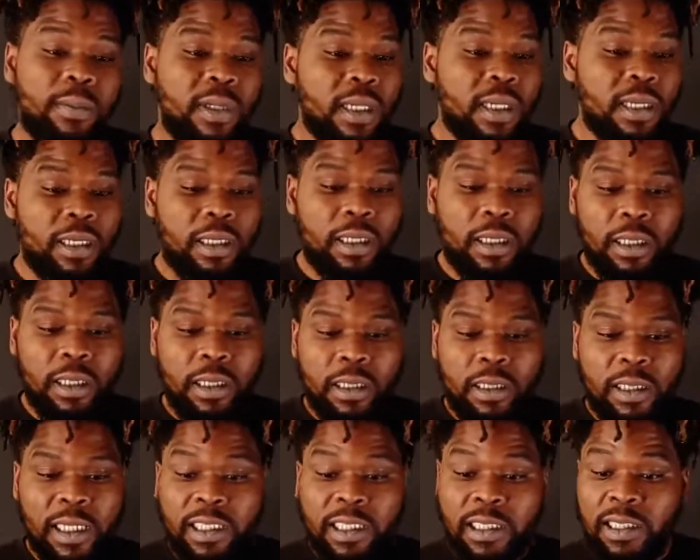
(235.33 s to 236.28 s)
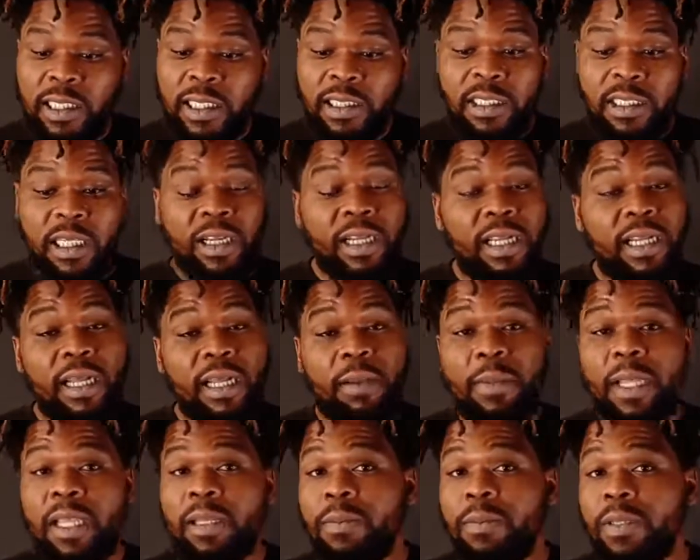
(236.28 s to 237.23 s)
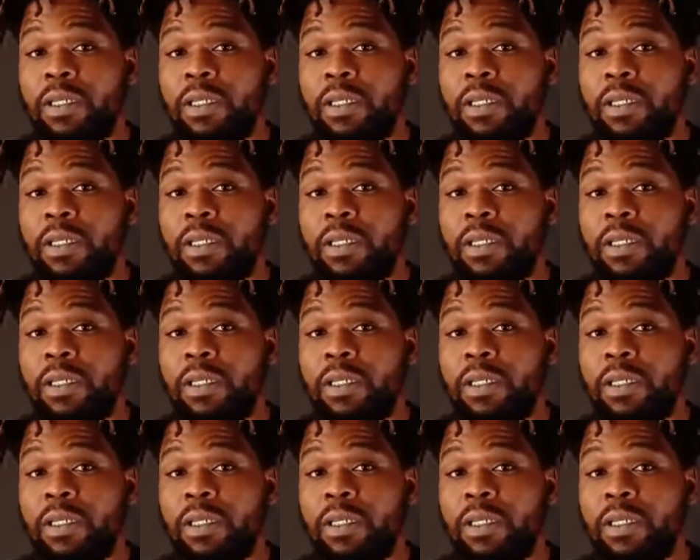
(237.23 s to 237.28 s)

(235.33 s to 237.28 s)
and that's the area that made